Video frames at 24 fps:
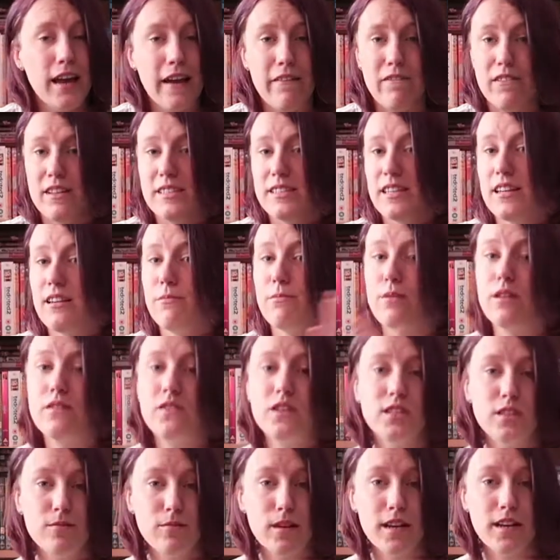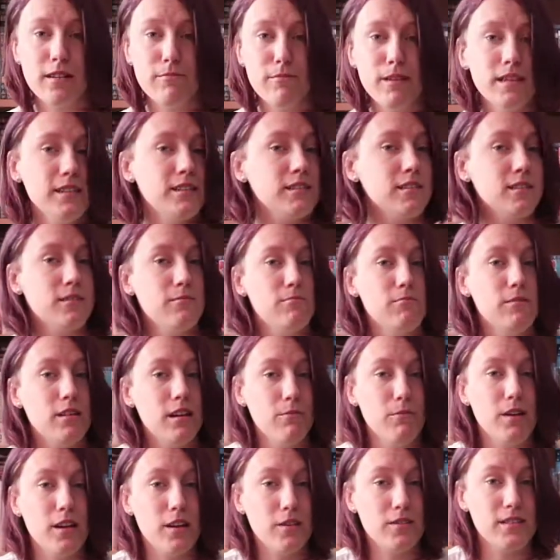if there's any movies you recommend
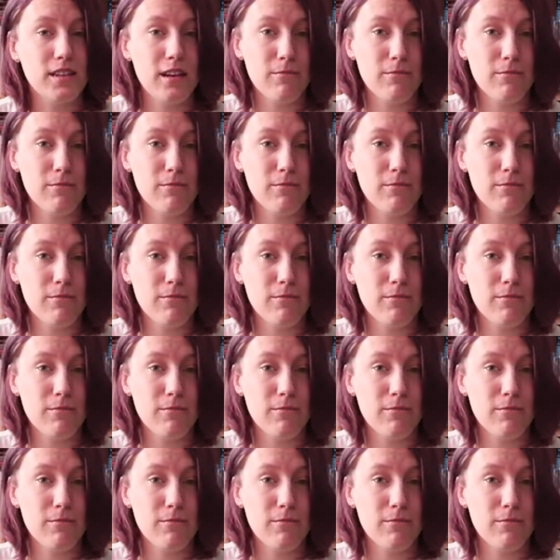let me know